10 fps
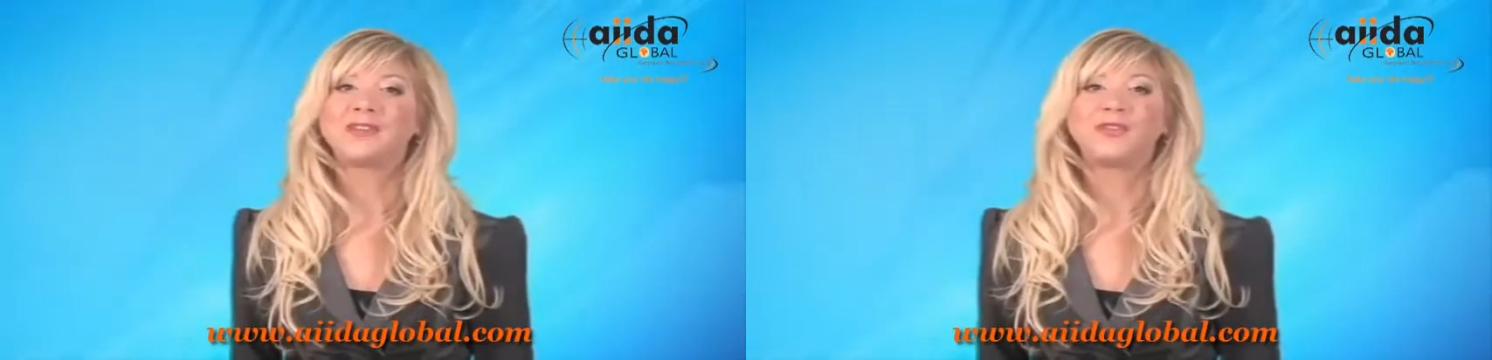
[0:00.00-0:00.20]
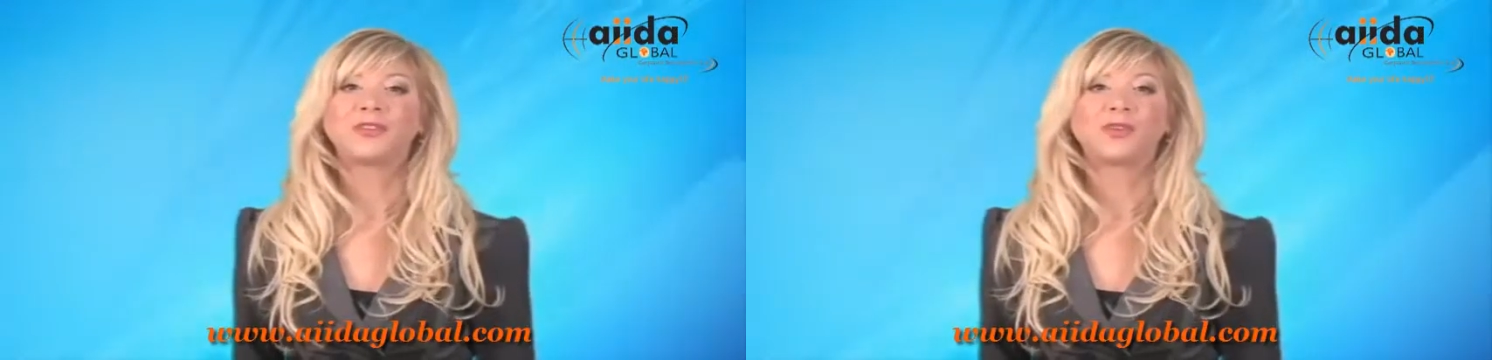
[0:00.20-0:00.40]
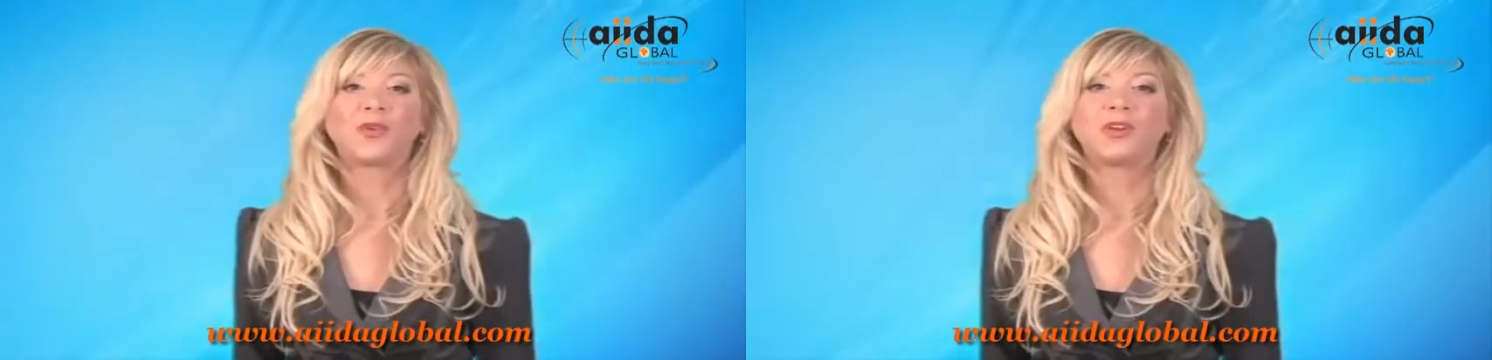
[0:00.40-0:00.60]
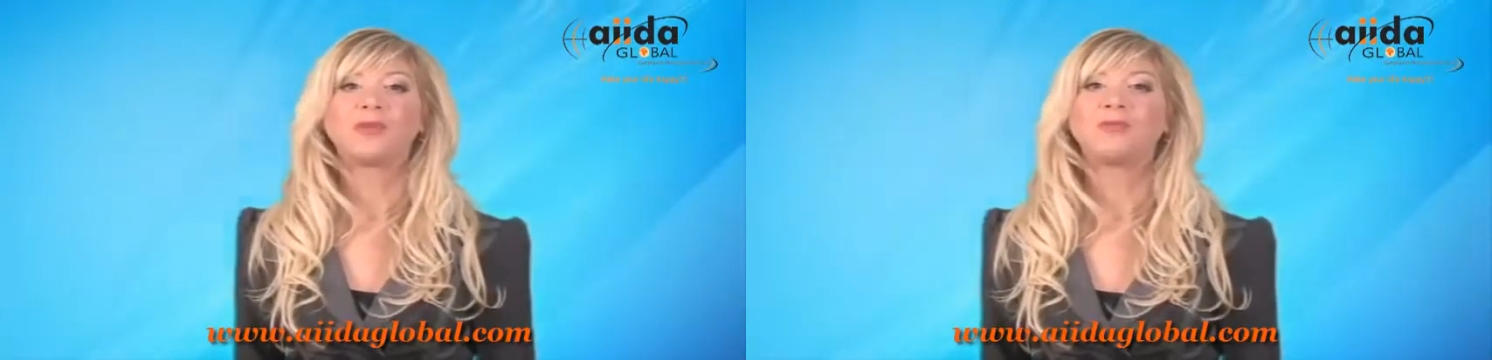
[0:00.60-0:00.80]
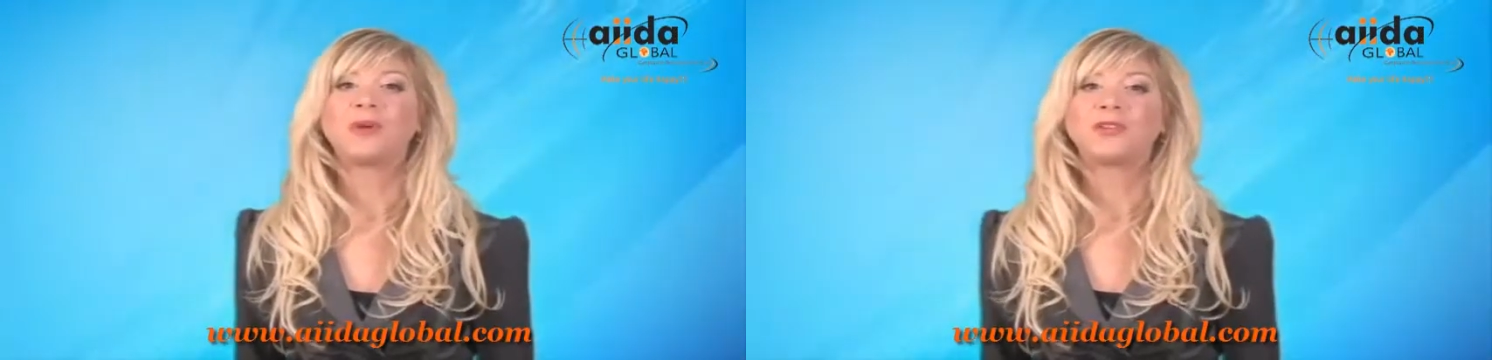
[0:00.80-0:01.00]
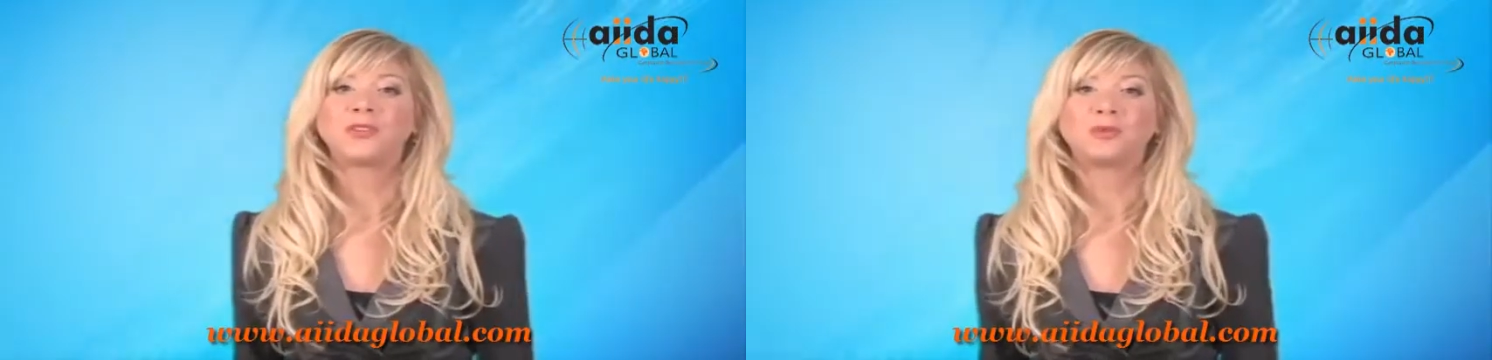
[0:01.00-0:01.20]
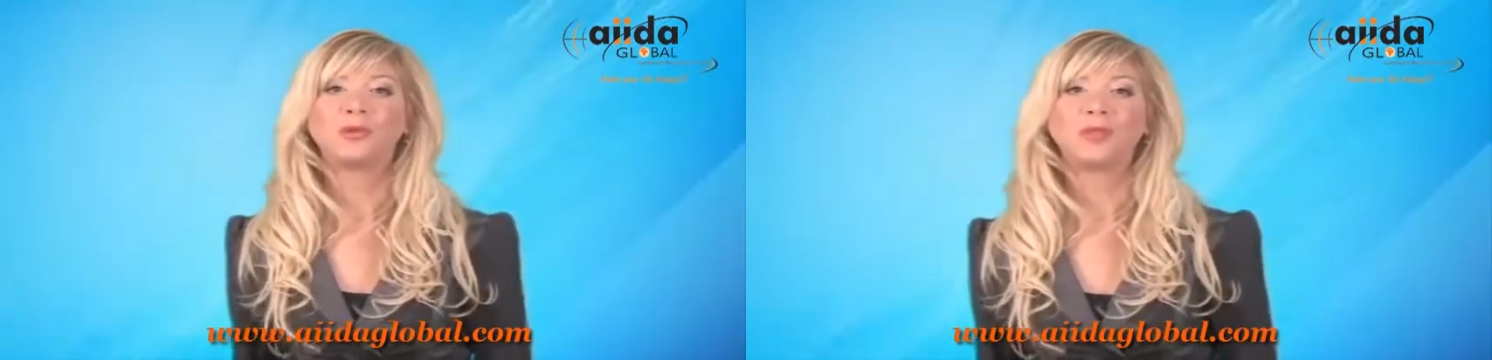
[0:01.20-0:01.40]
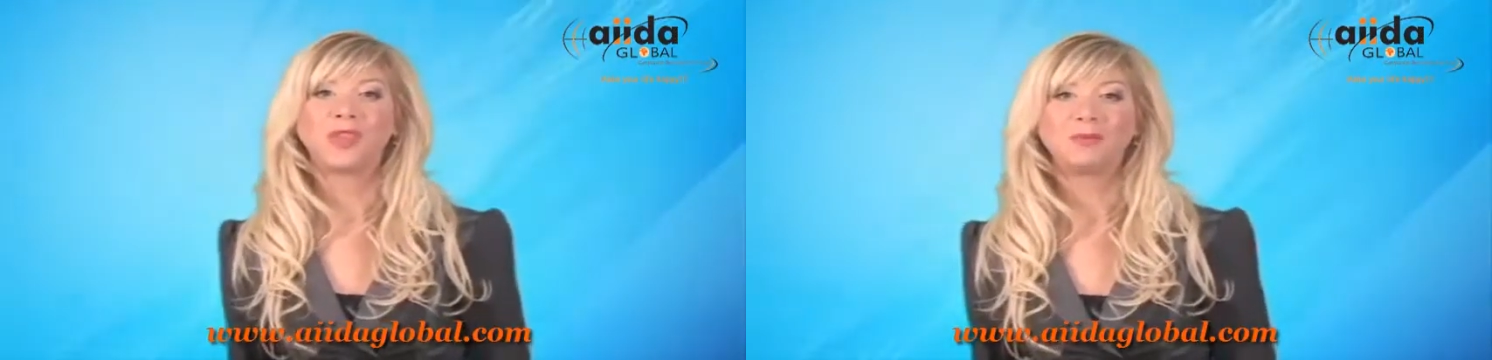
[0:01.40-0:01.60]
if there's going to be multiple
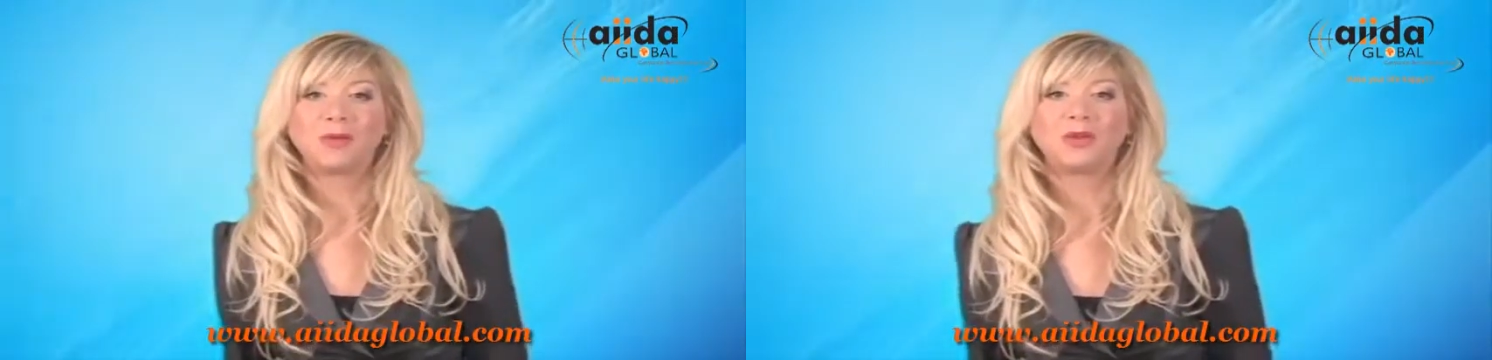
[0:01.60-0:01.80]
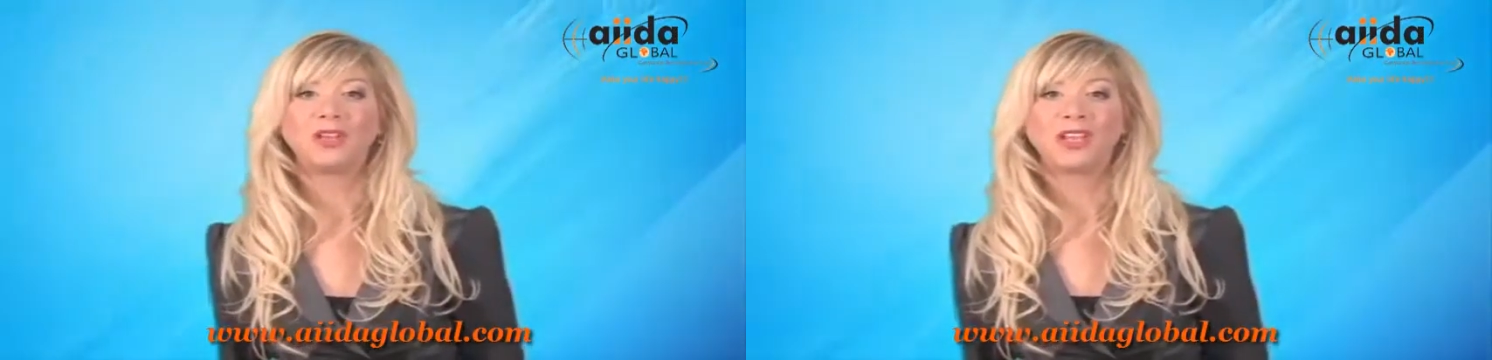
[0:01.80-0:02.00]
people